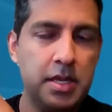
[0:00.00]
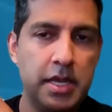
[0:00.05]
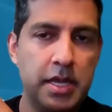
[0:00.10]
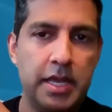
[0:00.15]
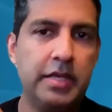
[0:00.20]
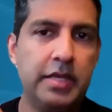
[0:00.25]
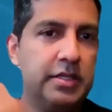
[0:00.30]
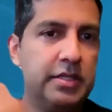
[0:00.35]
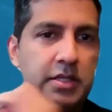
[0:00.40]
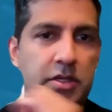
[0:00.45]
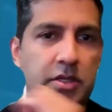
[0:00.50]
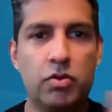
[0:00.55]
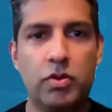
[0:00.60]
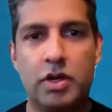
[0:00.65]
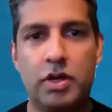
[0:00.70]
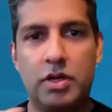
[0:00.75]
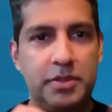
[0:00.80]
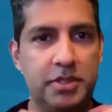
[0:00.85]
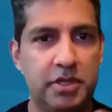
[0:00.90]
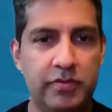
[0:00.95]
it is
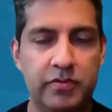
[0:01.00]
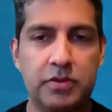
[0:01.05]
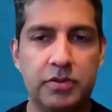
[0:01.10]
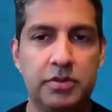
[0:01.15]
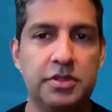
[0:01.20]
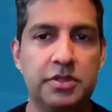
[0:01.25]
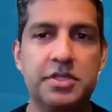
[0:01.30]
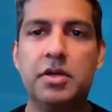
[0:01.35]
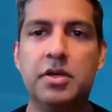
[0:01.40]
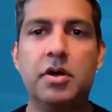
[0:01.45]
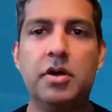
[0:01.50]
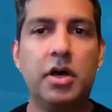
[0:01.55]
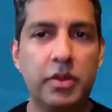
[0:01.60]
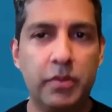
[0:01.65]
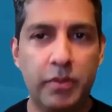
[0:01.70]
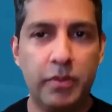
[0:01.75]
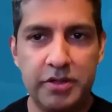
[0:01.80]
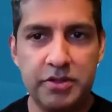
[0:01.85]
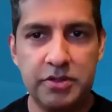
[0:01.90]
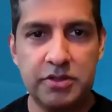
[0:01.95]
incredibly difficult to sell.
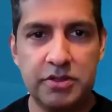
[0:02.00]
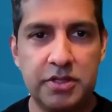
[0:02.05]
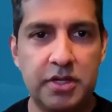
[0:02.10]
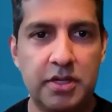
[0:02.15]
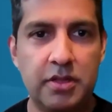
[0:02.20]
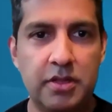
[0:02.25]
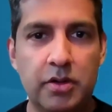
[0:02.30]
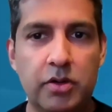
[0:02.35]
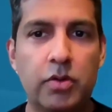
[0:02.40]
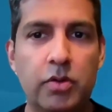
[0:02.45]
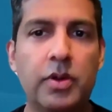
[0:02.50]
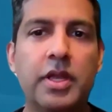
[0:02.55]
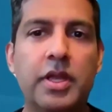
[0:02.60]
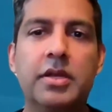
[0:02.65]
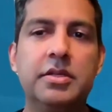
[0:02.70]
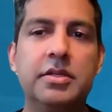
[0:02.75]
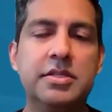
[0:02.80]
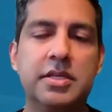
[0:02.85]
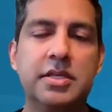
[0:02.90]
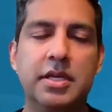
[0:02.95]
Otherwise, you're sitting there going in
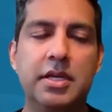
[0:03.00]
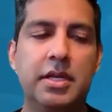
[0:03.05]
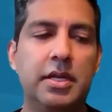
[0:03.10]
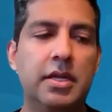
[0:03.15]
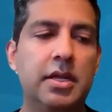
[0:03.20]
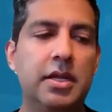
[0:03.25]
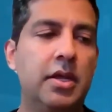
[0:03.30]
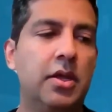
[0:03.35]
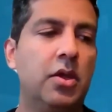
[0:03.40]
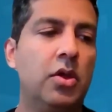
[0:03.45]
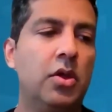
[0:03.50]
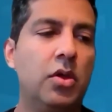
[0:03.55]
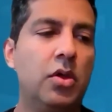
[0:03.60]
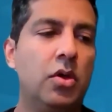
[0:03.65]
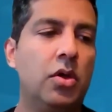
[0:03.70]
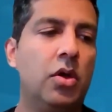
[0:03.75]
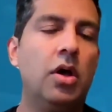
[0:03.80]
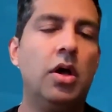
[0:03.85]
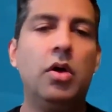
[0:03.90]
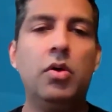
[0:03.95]
and saying,
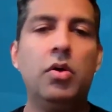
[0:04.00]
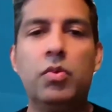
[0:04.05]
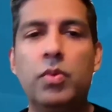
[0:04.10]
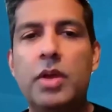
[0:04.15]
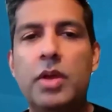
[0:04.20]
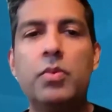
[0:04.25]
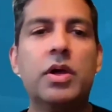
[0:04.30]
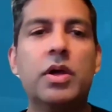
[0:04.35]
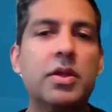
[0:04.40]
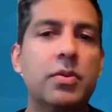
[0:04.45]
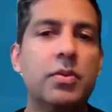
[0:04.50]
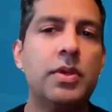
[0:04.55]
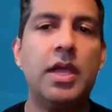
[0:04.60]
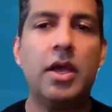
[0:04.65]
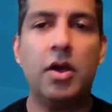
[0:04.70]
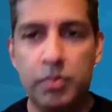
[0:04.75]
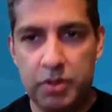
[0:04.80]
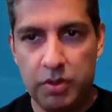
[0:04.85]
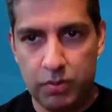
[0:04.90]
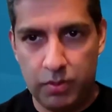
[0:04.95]
Ray, what can we
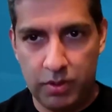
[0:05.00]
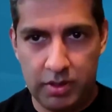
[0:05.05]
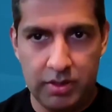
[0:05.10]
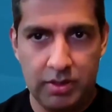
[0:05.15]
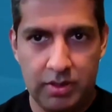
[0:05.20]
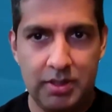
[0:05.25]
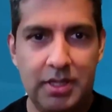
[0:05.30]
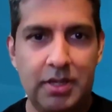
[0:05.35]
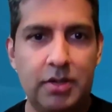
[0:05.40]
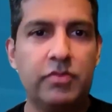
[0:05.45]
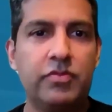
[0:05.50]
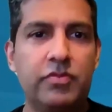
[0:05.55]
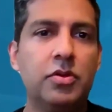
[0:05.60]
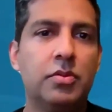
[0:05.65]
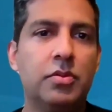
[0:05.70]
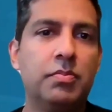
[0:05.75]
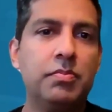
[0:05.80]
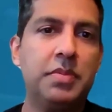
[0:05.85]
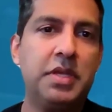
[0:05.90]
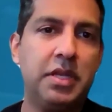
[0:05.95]
help you with? Now, if
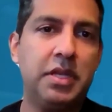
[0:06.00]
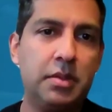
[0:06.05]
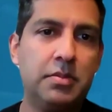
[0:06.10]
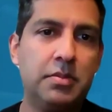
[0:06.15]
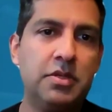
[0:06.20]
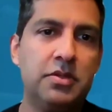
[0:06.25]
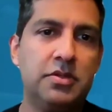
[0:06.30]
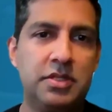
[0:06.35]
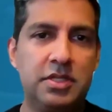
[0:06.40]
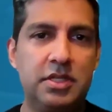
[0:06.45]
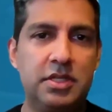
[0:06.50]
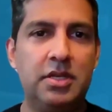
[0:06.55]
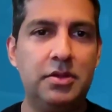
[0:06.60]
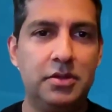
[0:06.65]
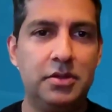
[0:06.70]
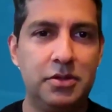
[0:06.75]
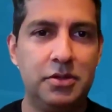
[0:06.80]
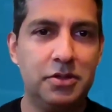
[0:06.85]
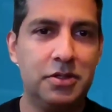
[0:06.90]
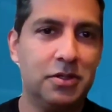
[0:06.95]
you're PwC
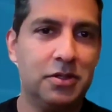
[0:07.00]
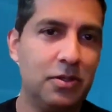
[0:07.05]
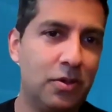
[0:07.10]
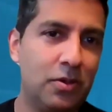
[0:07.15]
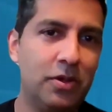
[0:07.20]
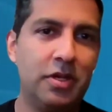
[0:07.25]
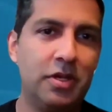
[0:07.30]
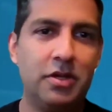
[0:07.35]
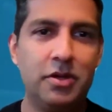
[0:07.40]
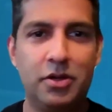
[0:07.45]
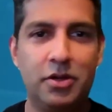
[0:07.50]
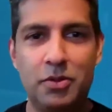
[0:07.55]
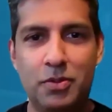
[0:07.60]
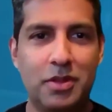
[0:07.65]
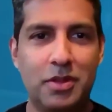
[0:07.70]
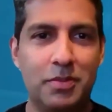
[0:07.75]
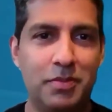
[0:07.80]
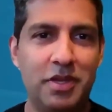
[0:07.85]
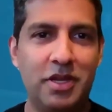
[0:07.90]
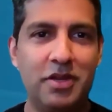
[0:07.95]
or you're Deloitte or you're one
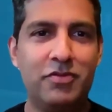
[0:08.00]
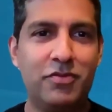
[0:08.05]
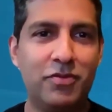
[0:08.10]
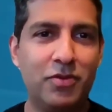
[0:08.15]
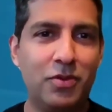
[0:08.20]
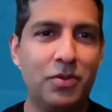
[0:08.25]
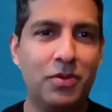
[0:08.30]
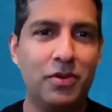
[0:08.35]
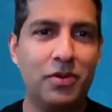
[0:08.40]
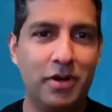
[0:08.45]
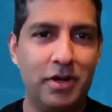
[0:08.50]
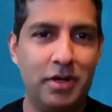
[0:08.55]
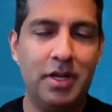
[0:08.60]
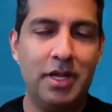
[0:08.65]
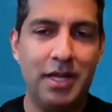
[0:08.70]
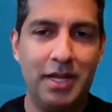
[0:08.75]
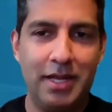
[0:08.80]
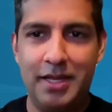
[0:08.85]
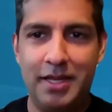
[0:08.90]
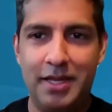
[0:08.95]
of the big four and
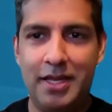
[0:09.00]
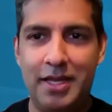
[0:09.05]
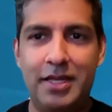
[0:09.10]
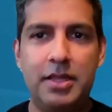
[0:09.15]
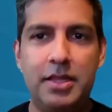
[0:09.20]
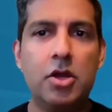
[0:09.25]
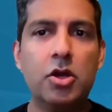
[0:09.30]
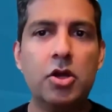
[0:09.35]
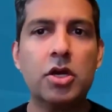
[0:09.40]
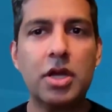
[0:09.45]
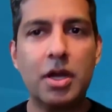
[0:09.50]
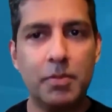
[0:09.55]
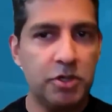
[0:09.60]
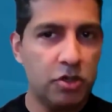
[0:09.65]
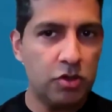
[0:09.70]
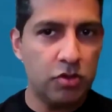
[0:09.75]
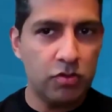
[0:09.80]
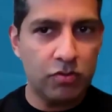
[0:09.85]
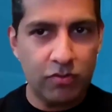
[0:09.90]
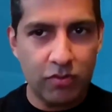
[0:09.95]
they're coming
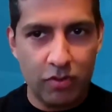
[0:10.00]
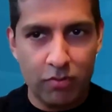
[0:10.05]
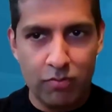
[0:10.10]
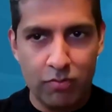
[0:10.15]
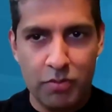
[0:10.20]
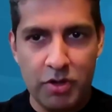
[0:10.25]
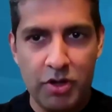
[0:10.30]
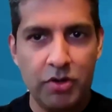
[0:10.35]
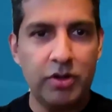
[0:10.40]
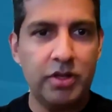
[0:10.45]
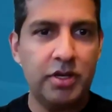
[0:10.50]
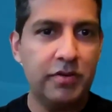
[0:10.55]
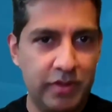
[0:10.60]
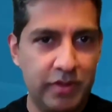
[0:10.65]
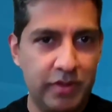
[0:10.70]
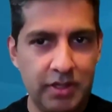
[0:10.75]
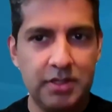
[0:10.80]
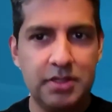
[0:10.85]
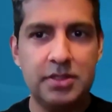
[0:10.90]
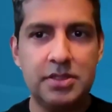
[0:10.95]
to you for a myriad of
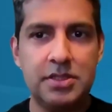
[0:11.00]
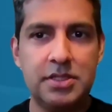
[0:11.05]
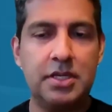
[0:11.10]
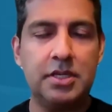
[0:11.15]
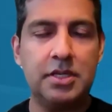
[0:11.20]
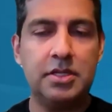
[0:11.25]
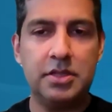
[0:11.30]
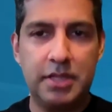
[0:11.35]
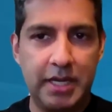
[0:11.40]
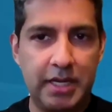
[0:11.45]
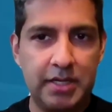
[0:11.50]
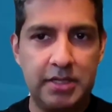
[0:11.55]
things, that